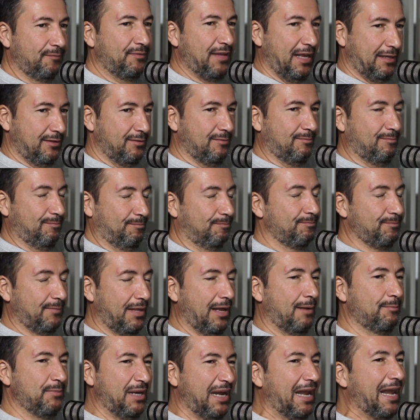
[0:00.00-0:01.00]
that,
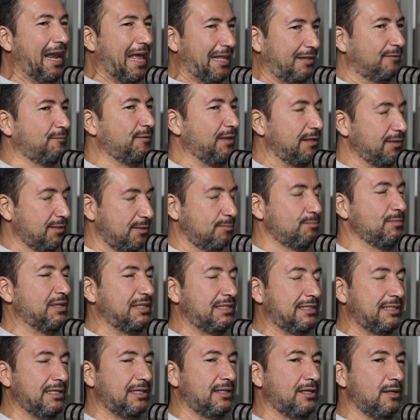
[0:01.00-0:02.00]
I mean, Latvians
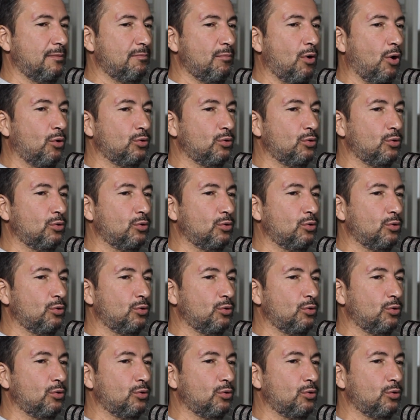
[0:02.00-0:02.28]
missing the most.